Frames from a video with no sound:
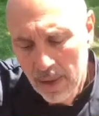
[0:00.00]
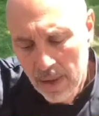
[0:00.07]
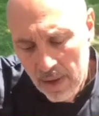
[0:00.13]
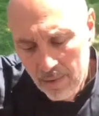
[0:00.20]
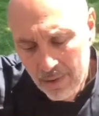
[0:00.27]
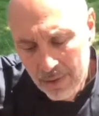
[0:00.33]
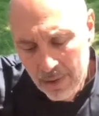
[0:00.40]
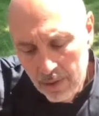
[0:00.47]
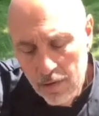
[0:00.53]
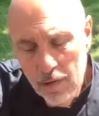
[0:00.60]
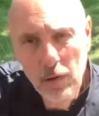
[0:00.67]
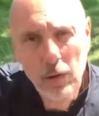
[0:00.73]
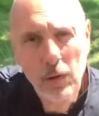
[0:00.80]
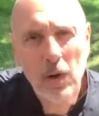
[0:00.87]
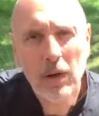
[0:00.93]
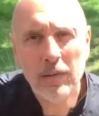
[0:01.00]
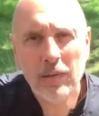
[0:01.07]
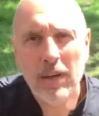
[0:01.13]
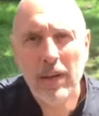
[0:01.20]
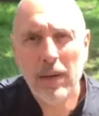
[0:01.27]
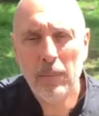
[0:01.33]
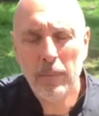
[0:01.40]
If it does look like it's
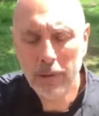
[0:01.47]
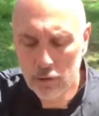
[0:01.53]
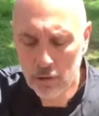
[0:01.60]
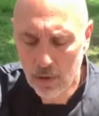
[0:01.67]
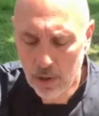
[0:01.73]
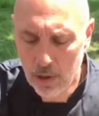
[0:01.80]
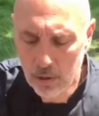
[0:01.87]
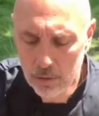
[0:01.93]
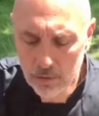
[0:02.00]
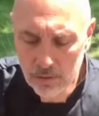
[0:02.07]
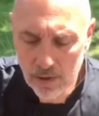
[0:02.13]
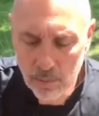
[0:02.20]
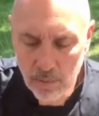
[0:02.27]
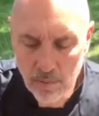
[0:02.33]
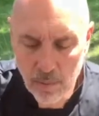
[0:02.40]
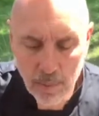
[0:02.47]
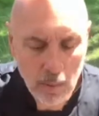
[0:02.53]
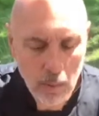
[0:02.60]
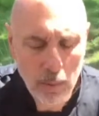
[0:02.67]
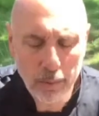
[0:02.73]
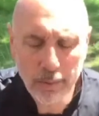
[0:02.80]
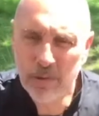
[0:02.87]
getting a bit dry, loosen it with a bit
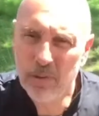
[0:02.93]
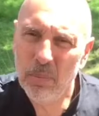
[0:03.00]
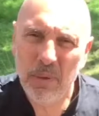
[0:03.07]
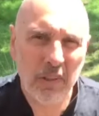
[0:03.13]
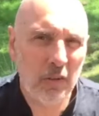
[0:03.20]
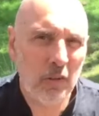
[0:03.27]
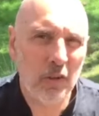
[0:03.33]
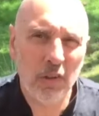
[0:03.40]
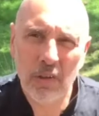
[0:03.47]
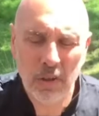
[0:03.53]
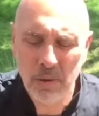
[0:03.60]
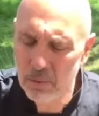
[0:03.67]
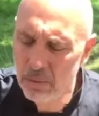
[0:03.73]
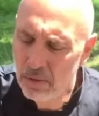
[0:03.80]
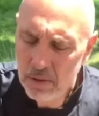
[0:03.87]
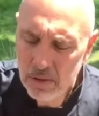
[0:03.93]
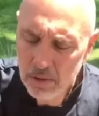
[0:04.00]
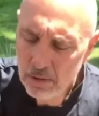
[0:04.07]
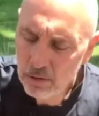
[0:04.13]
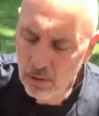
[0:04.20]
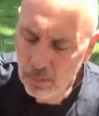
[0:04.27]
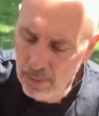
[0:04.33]
of water, but it shouldn't do.
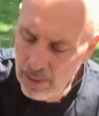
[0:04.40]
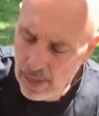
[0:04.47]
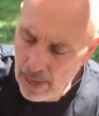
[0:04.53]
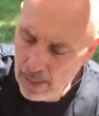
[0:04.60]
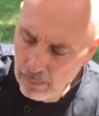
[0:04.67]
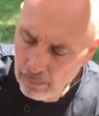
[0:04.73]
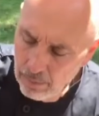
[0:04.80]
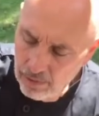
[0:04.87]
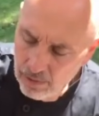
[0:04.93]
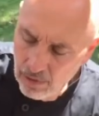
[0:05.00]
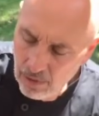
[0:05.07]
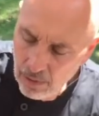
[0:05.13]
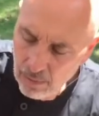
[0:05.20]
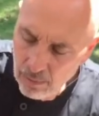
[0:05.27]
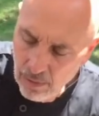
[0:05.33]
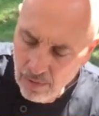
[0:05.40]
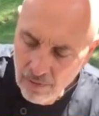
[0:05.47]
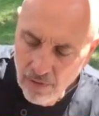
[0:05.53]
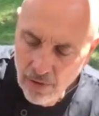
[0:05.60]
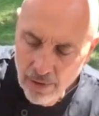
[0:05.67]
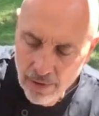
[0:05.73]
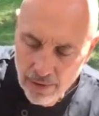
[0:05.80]
Should be absolutely
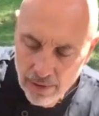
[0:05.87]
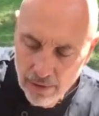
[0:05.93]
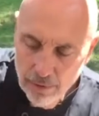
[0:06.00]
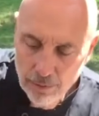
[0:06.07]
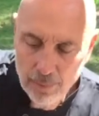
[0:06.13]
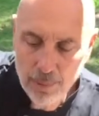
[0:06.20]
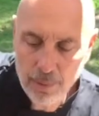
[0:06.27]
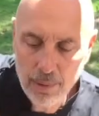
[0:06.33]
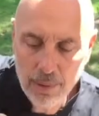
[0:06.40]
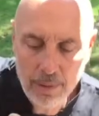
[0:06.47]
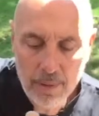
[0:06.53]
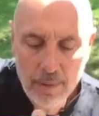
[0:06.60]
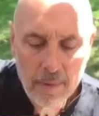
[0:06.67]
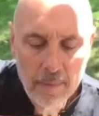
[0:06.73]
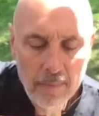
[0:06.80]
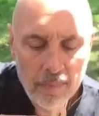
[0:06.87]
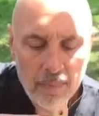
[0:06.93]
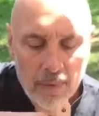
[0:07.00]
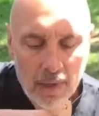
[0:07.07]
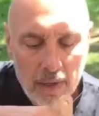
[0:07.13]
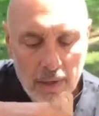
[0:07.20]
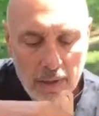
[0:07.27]
fine at this point.
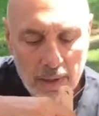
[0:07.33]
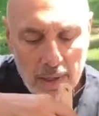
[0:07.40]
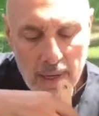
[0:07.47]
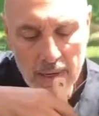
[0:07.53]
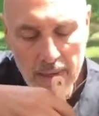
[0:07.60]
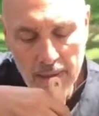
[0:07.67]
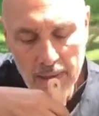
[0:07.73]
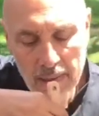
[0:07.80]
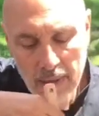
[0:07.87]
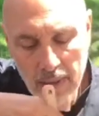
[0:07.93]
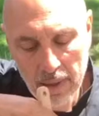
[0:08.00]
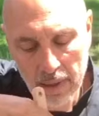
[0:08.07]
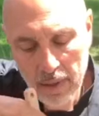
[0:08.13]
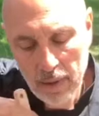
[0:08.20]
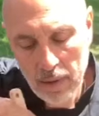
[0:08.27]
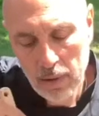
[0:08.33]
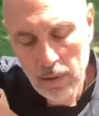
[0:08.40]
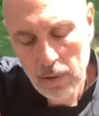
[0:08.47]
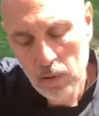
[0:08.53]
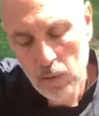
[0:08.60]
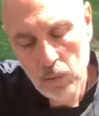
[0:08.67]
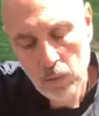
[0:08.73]
And at the end,
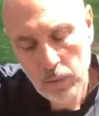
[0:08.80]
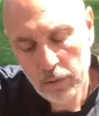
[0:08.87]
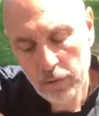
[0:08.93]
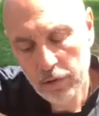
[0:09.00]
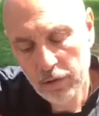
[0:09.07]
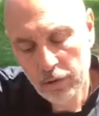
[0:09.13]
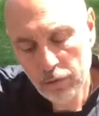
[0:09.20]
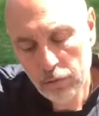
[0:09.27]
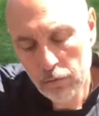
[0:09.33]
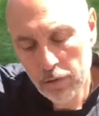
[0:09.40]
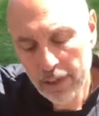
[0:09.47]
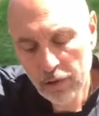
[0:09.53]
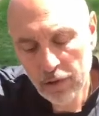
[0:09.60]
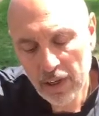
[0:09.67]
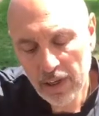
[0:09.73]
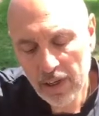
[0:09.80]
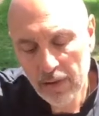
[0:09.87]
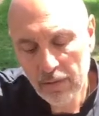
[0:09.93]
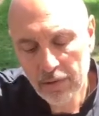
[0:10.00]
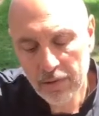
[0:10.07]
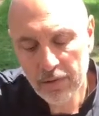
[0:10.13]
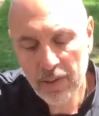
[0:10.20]
we'll just recheck it
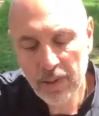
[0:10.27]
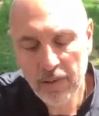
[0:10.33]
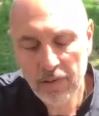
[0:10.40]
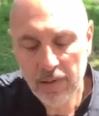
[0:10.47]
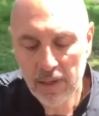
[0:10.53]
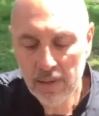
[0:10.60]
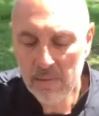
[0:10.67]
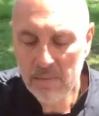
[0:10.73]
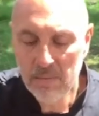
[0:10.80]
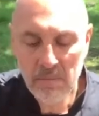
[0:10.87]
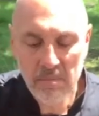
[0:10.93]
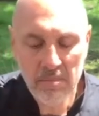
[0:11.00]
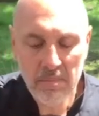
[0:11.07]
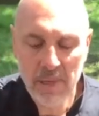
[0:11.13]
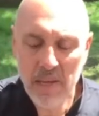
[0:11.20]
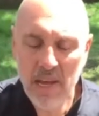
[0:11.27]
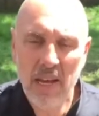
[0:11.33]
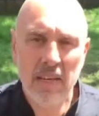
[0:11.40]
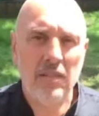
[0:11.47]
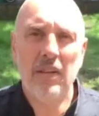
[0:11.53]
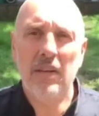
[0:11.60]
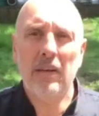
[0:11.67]
for seasoning, but that
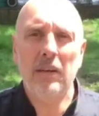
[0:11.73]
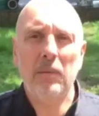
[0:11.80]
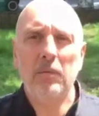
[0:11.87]
is it.